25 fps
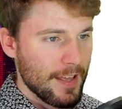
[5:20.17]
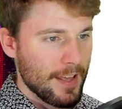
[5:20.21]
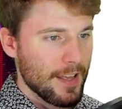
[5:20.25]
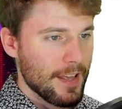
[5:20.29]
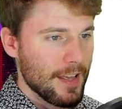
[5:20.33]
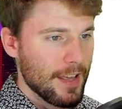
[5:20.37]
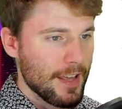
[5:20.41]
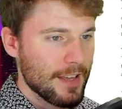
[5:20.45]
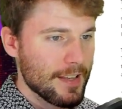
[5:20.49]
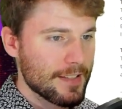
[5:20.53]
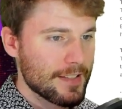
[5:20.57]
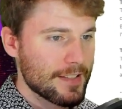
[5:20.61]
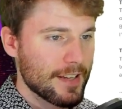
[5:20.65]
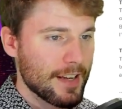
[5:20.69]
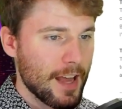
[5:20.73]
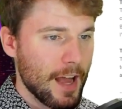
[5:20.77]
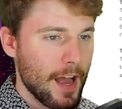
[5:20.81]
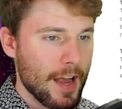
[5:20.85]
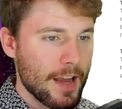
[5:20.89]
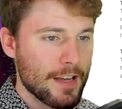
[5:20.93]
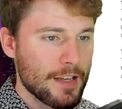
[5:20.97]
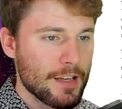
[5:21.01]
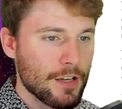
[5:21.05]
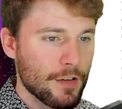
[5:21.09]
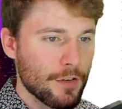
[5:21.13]
is
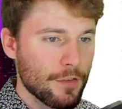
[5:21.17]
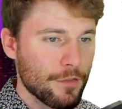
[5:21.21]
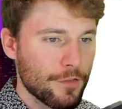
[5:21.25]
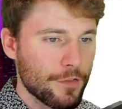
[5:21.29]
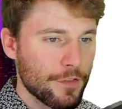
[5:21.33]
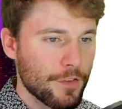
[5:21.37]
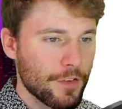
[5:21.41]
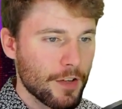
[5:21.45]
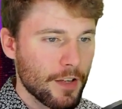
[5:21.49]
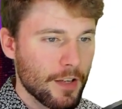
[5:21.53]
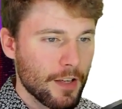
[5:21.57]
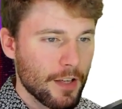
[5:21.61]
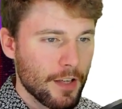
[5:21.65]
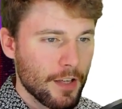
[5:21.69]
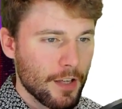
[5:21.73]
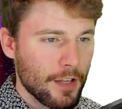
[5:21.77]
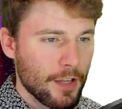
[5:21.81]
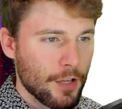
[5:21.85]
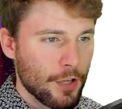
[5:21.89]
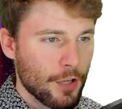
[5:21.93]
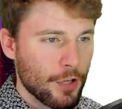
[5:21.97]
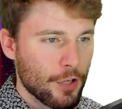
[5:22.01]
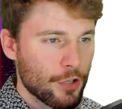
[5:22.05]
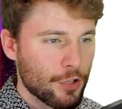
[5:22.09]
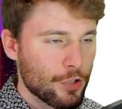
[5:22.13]
kind of
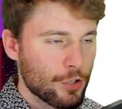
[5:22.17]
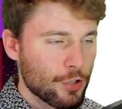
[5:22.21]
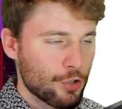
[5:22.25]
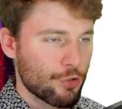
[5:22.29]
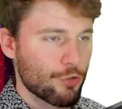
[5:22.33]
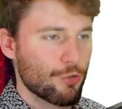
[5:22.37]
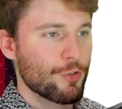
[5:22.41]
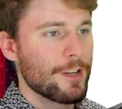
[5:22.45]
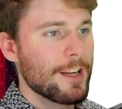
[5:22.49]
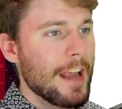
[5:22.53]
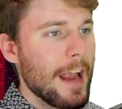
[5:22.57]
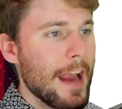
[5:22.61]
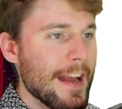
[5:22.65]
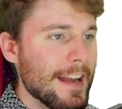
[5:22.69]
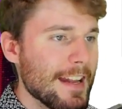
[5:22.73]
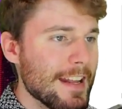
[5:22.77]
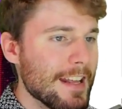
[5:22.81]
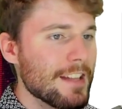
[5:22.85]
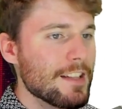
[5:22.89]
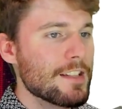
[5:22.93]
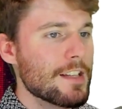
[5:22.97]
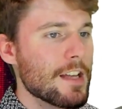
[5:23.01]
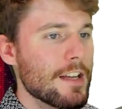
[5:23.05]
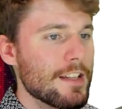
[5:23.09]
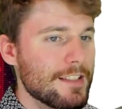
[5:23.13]

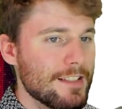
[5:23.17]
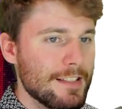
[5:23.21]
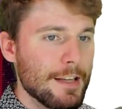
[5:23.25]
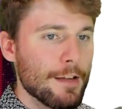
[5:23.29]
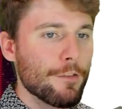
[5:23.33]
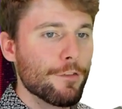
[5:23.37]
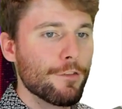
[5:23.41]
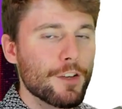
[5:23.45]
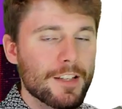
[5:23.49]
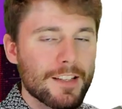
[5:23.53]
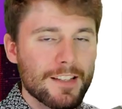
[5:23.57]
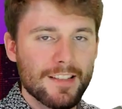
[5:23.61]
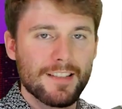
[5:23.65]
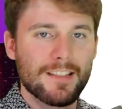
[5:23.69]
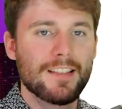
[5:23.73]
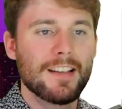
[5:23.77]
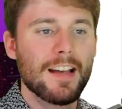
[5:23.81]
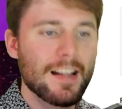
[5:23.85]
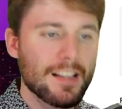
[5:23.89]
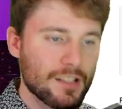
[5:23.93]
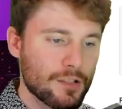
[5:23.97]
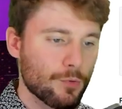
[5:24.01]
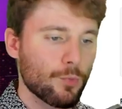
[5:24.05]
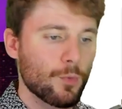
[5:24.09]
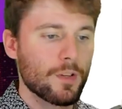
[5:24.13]
creating different
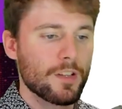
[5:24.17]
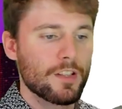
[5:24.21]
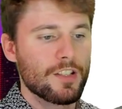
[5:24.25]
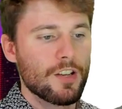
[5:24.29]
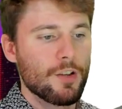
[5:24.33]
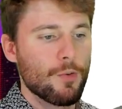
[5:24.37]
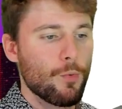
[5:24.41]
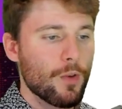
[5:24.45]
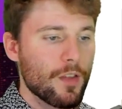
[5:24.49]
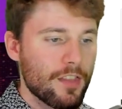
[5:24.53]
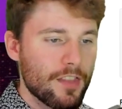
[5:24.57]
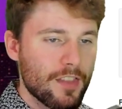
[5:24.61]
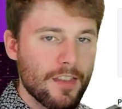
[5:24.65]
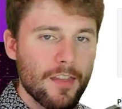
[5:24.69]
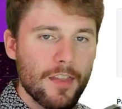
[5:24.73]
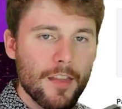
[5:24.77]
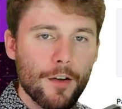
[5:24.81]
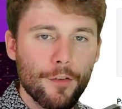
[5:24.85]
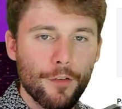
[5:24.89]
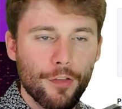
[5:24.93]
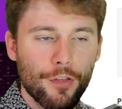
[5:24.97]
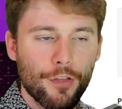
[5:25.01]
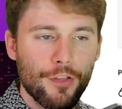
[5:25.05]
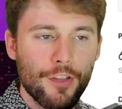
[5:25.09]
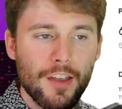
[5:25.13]
sets within
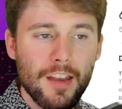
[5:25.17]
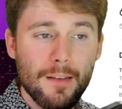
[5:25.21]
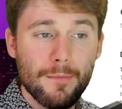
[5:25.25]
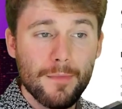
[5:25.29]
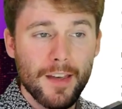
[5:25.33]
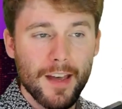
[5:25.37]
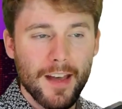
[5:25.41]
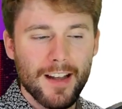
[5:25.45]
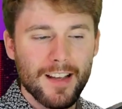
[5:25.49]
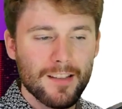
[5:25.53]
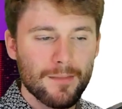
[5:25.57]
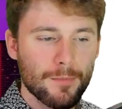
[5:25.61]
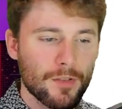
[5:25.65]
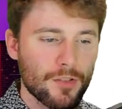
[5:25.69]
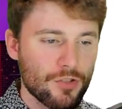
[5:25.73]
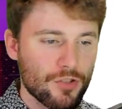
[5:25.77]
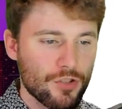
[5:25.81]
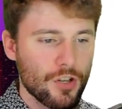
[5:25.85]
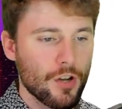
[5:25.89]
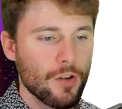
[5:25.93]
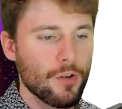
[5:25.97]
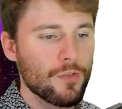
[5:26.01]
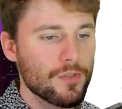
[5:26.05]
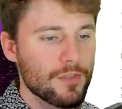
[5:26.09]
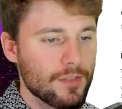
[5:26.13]
their theme that has been
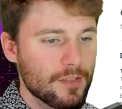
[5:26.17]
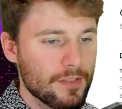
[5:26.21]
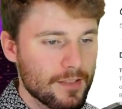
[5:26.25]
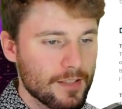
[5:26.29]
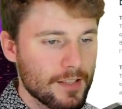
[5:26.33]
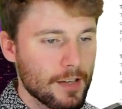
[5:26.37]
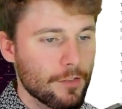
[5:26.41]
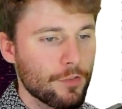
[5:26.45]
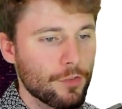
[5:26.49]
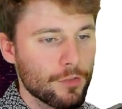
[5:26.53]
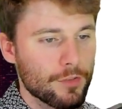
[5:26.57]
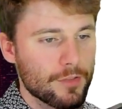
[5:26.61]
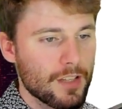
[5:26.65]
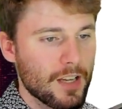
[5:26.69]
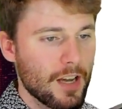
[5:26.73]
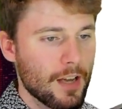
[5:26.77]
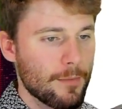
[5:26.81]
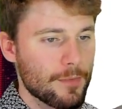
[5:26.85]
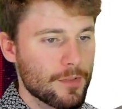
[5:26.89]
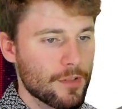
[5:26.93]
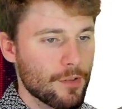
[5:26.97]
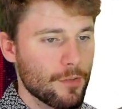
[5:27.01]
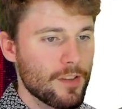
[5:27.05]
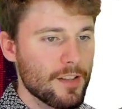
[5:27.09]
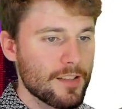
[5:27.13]
chosen several
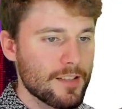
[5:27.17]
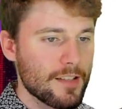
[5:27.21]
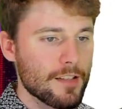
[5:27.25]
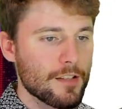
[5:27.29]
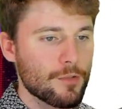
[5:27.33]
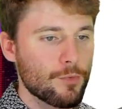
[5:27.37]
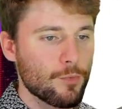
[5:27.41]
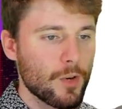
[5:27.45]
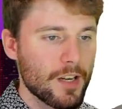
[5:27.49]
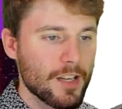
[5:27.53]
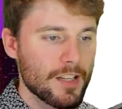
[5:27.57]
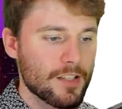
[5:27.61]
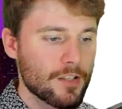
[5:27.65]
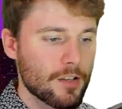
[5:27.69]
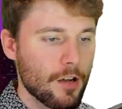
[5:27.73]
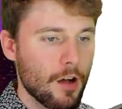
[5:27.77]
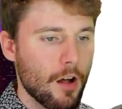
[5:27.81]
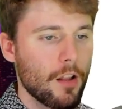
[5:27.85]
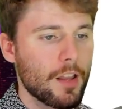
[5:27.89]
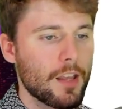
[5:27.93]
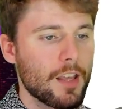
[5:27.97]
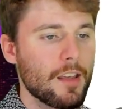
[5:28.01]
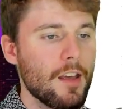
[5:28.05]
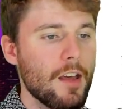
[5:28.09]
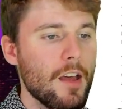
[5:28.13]
times. So this is what he's
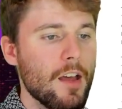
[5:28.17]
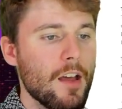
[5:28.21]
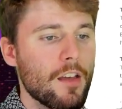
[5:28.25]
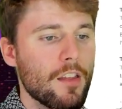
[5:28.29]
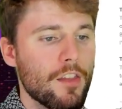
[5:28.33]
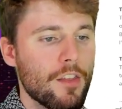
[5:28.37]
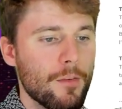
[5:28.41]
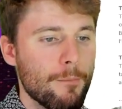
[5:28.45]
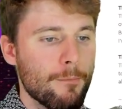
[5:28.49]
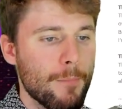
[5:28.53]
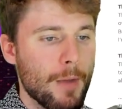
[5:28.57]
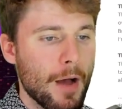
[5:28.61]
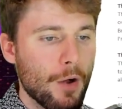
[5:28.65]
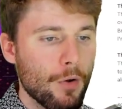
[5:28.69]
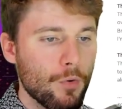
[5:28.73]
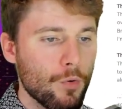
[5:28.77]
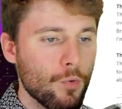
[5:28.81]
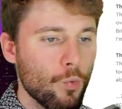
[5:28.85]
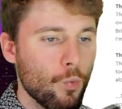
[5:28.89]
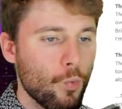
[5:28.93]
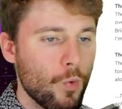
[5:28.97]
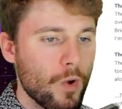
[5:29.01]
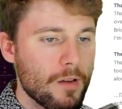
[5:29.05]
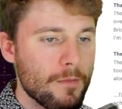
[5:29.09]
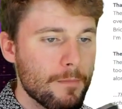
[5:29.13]
calling the
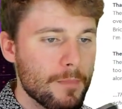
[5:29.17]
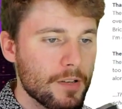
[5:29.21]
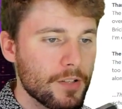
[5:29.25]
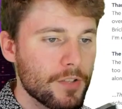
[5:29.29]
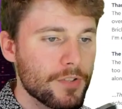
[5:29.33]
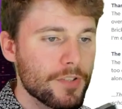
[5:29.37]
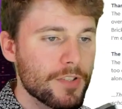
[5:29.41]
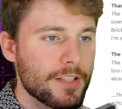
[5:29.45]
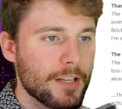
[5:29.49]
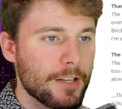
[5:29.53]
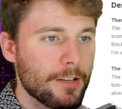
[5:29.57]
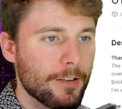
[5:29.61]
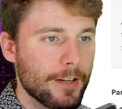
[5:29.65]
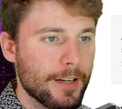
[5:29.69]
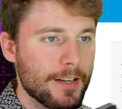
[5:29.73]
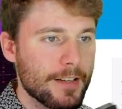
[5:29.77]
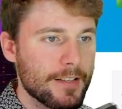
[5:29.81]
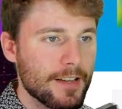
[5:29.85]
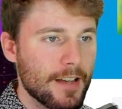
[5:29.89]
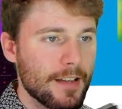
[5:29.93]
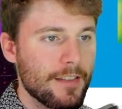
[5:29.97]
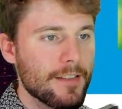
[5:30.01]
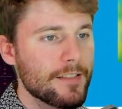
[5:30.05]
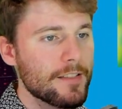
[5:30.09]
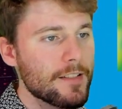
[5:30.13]
Mountain Windmill
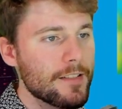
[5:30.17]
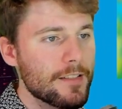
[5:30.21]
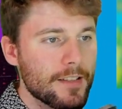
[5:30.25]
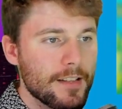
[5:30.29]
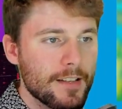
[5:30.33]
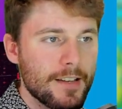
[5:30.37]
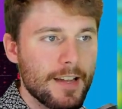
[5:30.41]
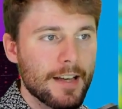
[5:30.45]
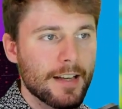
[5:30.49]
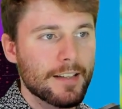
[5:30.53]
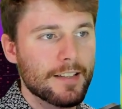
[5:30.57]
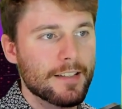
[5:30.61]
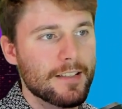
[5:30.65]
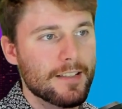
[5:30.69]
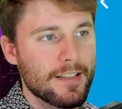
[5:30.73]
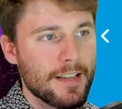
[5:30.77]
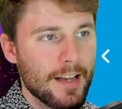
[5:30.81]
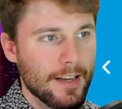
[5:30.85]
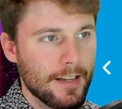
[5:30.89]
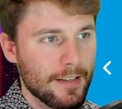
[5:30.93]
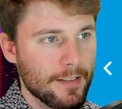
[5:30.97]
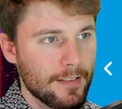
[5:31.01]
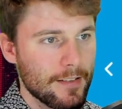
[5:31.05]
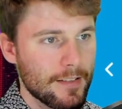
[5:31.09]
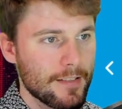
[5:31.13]
series, and this is the next
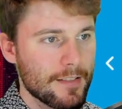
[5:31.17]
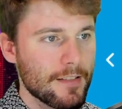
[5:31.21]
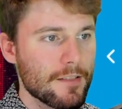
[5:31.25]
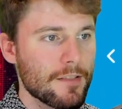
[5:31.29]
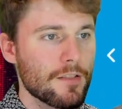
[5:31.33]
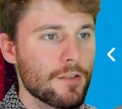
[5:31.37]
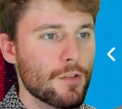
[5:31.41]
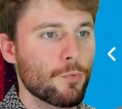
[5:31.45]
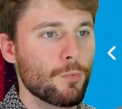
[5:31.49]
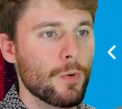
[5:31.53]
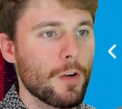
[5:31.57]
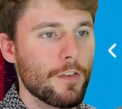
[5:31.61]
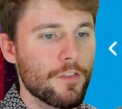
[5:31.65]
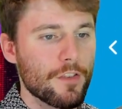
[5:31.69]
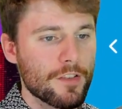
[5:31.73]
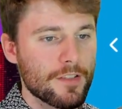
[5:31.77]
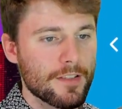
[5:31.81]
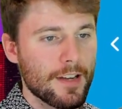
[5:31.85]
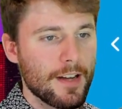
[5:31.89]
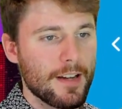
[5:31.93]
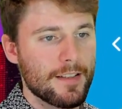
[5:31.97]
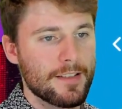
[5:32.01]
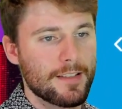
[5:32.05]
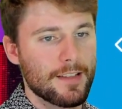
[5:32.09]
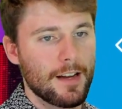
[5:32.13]
set. This is the
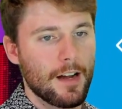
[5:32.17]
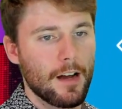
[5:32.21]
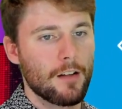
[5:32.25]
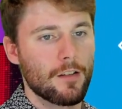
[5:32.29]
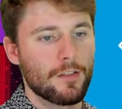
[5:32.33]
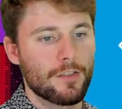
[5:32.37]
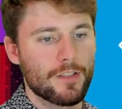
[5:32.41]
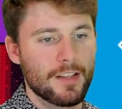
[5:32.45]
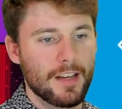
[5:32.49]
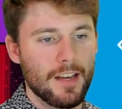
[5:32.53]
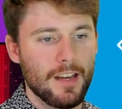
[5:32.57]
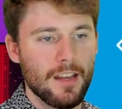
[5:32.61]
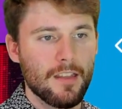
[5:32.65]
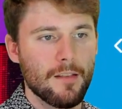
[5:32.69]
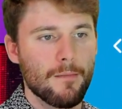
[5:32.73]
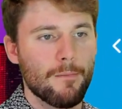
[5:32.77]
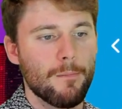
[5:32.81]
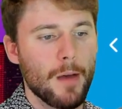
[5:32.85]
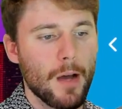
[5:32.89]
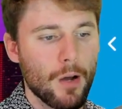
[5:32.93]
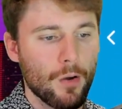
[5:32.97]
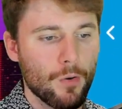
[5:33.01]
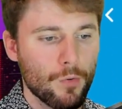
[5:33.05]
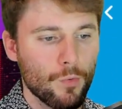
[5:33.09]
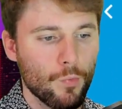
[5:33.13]
Riverside Scholars in the
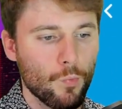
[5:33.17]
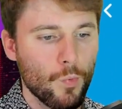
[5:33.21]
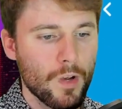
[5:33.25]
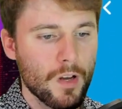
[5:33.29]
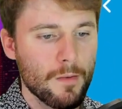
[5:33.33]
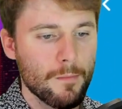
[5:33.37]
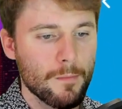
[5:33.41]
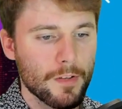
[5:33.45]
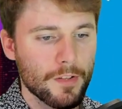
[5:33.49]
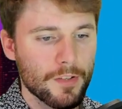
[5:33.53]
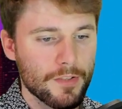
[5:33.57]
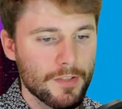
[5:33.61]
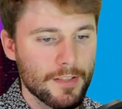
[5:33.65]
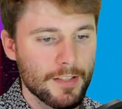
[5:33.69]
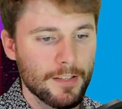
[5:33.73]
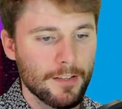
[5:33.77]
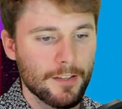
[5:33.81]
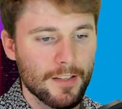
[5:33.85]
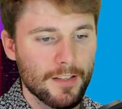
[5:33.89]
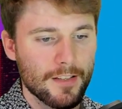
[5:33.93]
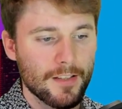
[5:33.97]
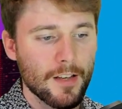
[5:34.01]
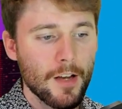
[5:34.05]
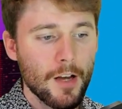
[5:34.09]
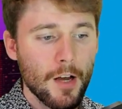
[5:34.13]
Mountain Windmill
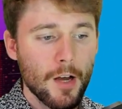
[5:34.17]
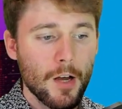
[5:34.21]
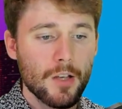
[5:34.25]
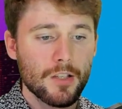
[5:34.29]
series.